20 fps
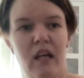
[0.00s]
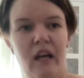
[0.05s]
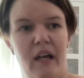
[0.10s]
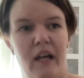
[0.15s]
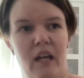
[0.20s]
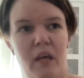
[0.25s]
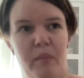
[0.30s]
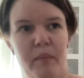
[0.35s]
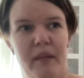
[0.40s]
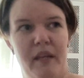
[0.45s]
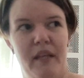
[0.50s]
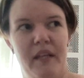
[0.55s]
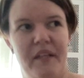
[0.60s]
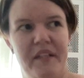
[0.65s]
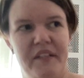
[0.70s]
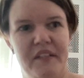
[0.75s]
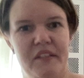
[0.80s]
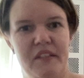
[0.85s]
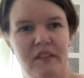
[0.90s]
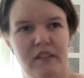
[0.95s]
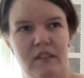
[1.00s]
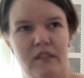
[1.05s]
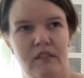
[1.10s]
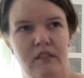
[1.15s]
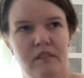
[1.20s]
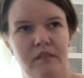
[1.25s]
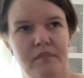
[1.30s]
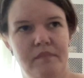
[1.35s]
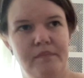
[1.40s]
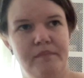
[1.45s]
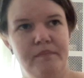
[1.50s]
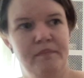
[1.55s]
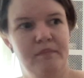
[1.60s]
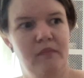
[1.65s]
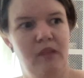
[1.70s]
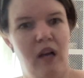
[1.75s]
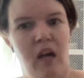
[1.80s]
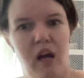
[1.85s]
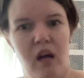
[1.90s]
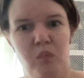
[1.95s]
I make the
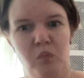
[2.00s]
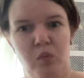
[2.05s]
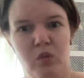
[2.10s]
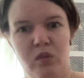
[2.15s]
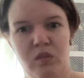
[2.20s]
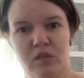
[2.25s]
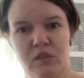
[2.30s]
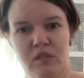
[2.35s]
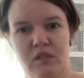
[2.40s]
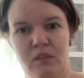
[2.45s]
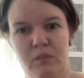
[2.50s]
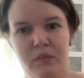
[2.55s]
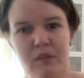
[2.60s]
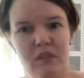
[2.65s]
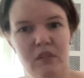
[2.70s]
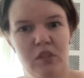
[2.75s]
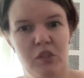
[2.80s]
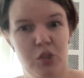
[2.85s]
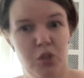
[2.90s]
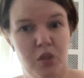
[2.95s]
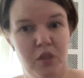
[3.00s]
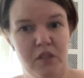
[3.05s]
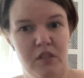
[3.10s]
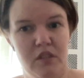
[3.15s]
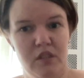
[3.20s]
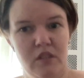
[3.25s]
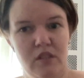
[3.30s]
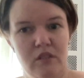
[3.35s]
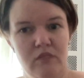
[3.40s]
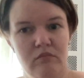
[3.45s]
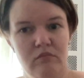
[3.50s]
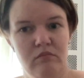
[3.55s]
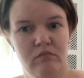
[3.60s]
armholes a bit shorter,